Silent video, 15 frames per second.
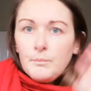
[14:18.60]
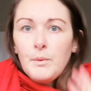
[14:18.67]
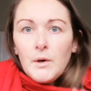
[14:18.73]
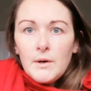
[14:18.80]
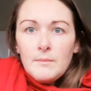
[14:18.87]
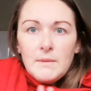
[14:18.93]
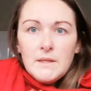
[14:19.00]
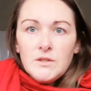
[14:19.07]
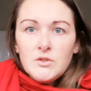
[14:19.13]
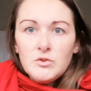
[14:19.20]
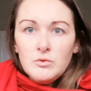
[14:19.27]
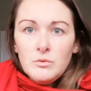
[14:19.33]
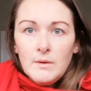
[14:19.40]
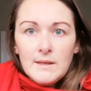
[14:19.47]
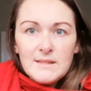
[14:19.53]
put them
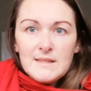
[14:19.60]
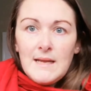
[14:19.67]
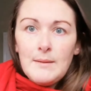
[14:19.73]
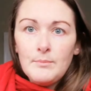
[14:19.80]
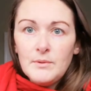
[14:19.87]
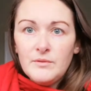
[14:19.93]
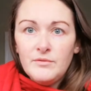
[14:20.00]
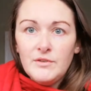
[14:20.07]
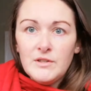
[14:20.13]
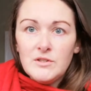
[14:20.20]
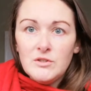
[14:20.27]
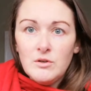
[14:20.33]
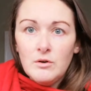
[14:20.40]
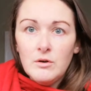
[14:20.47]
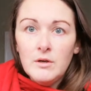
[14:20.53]
into a separate
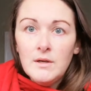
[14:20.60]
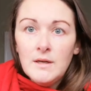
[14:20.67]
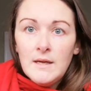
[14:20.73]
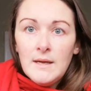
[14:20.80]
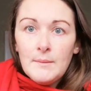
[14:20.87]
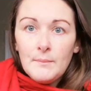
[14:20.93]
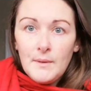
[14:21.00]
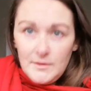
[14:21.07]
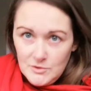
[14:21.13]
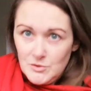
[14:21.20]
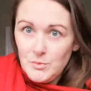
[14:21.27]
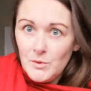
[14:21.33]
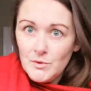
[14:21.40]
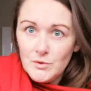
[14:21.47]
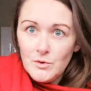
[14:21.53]
video. But I
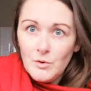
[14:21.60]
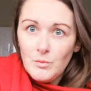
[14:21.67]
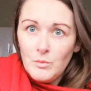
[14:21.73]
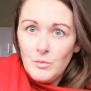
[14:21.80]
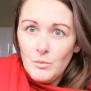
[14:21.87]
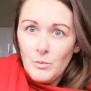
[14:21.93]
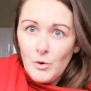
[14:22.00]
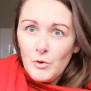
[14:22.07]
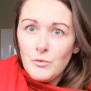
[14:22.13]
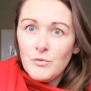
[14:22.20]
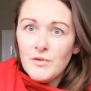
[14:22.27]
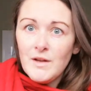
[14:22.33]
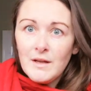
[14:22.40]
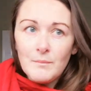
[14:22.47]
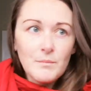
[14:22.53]
just want to know what you
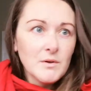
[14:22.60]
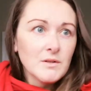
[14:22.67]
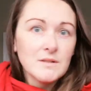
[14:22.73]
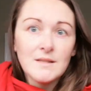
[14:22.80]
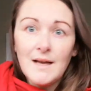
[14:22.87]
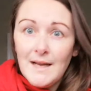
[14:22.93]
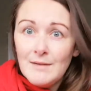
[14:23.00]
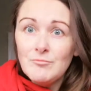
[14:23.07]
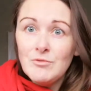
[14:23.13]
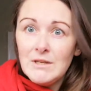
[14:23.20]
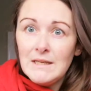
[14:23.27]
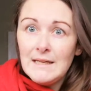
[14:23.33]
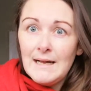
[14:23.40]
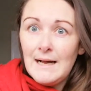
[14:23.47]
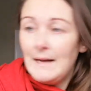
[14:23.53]
think, because I'm really